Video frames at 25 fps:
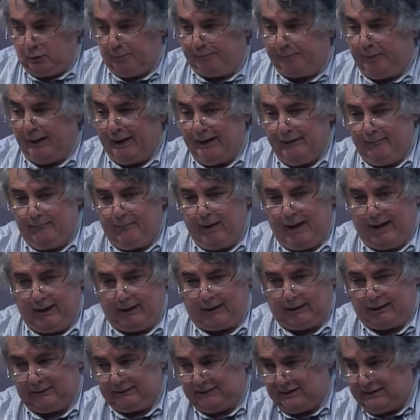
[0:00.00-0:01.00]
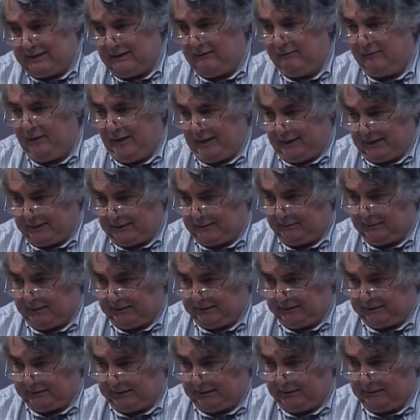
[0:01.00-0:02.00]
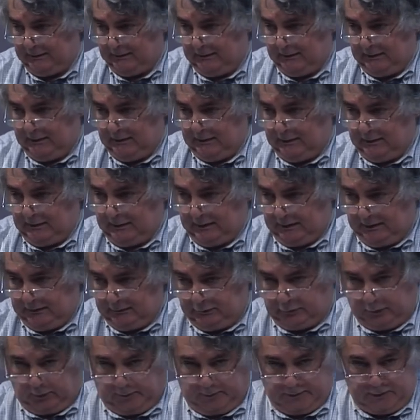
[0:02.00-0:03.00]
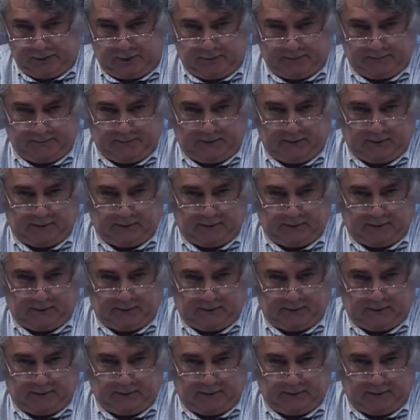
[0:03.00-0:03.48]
pay back this investment in terms of